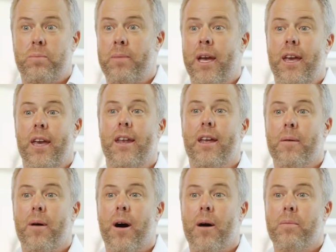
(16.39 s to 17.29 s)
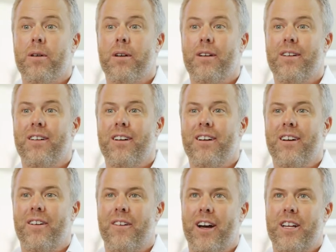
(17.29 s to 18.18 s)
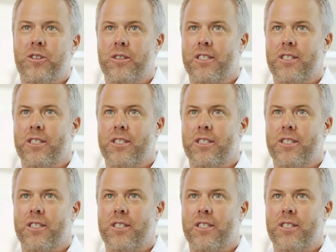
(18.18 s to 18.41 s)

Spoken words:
picking him up. Right, so it's